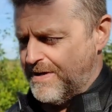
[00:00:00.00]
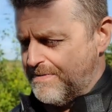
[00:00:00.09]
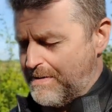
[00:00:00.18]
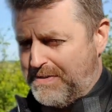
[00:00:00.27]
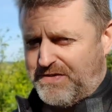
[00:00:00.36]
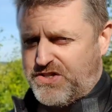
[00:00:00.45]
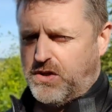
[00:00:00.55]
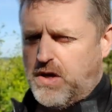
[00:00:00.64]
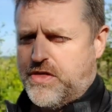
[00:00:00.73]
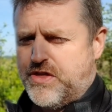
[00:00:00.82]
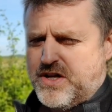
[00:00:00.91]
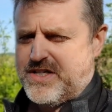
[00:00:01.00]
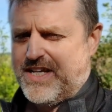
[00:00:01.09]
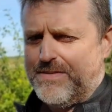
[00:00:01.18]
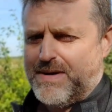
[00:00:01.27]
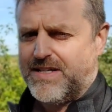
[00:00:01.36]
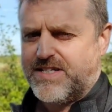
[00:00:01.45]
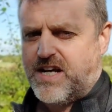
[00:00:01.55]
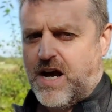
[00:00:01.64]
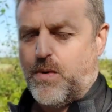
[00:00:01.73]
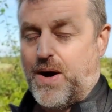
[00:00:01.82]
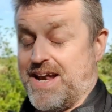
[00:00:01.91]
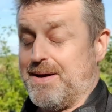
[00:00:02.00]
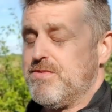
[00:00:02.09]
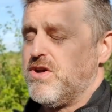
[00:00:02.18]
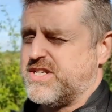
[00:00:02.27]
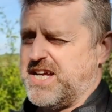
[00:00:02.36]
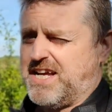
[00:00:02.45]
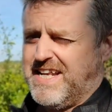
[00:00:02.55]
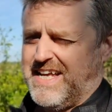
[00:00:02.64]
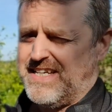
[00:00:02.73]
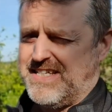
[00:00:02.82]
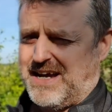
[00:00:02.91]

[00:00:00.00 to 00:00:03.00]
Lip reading: but I've still got 13 miles to go, and I'm not taking it easy.